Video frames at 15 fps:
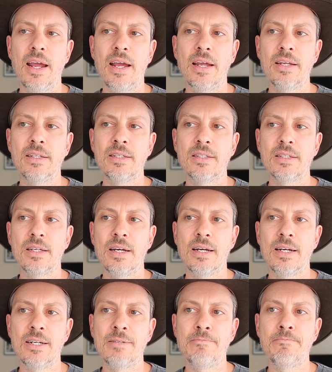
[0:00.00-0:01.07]
and
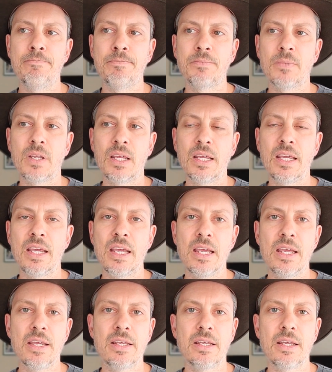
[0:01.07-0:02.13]

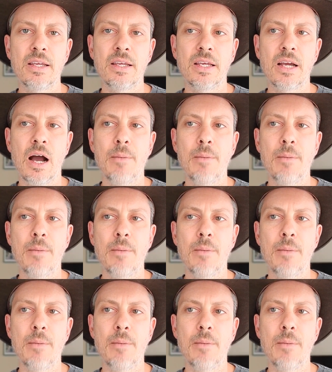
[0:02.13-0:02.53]
he